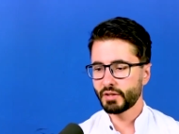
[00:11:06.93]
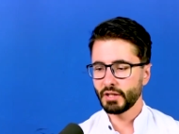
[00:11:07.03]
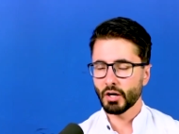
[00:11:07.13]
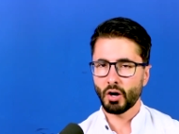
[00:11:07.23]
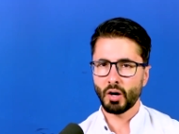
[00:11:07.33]
On
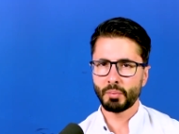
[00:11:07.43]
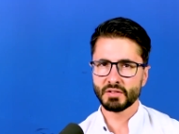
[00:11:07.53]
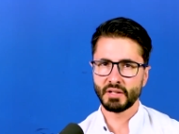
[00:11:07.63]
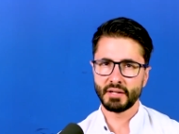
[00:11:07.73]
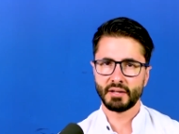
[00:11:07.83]
the
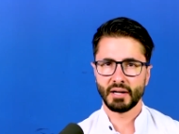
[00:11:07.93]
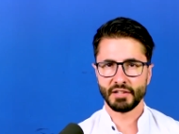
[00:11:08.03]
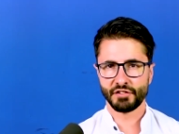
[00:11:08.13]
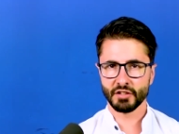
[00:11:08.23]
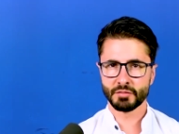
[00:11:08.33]
opposite
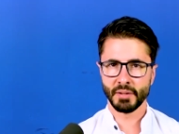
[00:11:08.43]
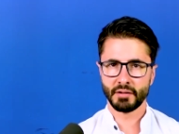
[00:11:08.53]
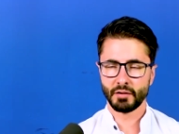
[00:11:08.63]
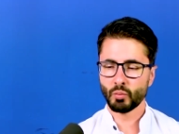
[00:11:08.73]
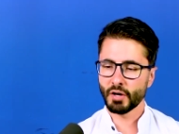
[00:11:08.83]

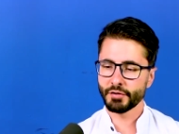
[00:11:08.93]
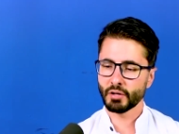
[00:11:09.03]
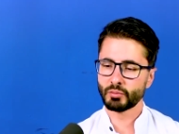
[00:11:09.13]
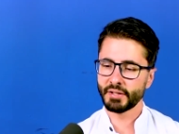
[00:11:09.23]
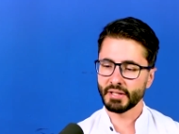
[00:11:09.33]
adjustment, where
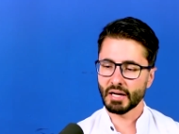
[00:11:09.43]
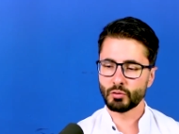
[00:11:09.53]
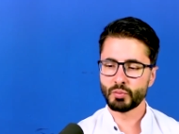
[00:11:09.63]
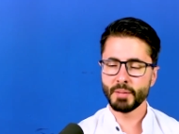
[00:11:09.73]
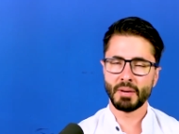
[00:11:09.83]
you're running
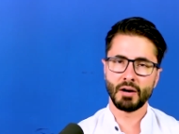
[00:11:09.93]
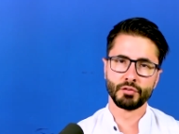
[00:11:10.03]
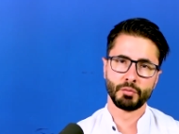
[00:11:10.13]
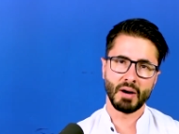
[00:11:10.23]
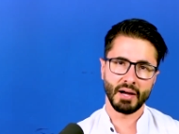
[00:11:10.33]
a
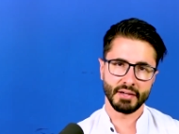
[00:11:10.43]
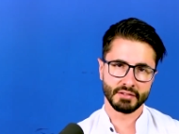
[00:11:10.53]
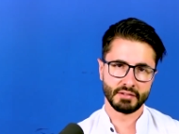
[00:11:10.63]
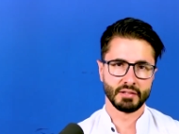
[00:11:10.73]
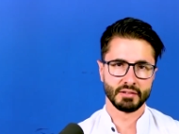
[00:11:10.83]
rebound
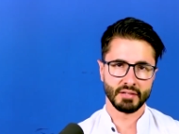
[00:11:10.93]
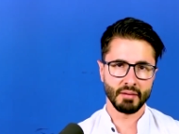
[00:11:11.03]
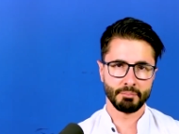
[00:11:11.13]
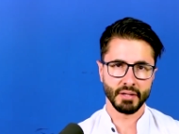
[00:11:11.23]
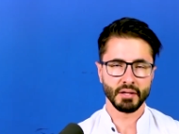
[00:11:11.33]
biased
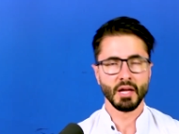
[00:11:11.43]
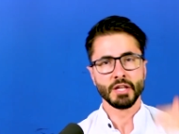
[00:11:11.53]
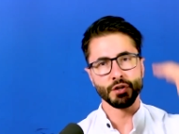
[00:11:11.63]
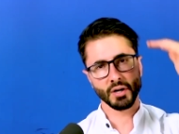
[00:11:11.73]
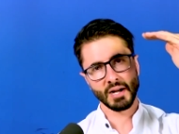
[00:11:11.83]
damping,
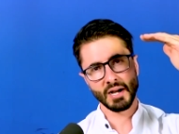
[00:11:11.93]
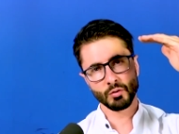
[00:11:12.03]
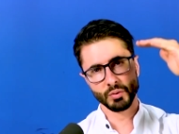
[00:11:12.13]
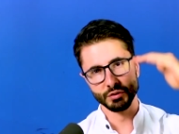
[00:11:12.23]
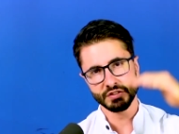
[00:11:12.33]
your
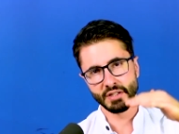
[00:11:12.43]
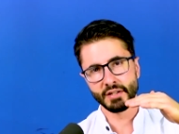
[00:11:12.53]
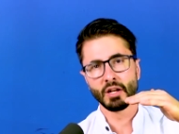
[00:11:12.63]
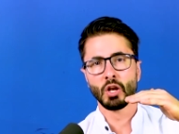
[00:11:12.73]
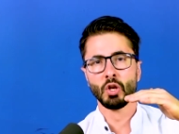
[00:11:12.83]
car will
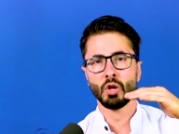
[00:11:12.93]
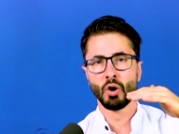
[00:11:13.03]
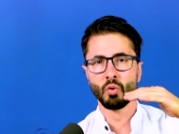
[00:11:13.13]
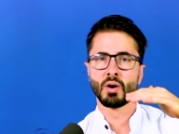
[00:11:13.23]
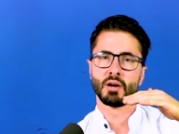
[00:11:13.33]
sit
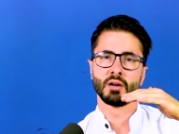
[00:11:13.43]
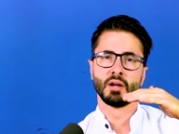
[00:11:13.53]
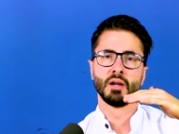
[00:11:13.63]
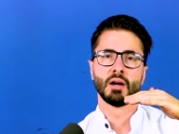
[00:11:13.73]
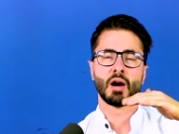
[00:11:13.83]
lower
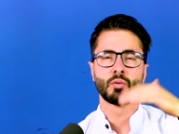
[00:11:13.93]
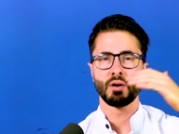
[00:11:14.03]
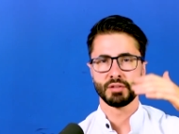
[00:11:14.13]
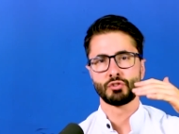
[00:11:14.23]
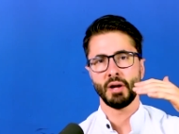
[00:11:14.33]

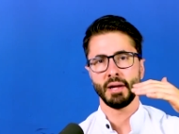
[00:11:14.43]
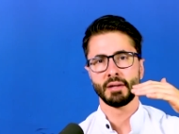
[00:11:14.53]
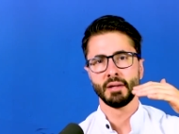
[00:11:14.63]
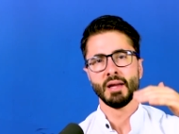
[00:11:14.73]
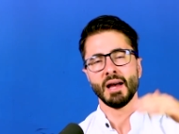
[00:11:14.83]
around the track.